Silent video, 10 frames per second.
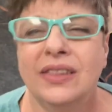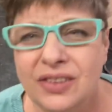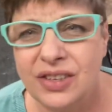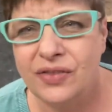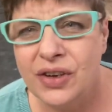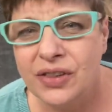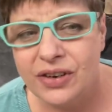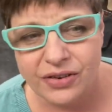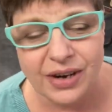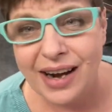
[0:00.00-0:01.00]
Those of you
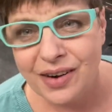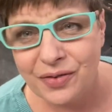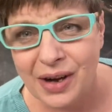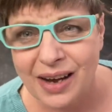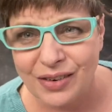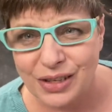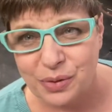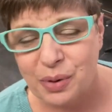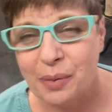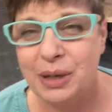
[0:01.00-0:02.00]
that are 9-to-5ers
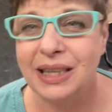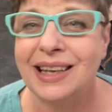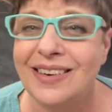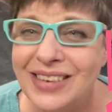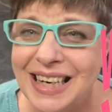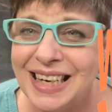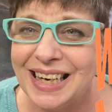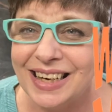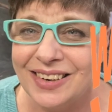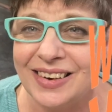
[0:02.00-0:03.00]
are probably loving it.
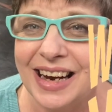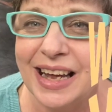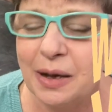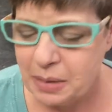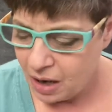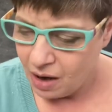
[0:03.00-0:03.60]
I know I am.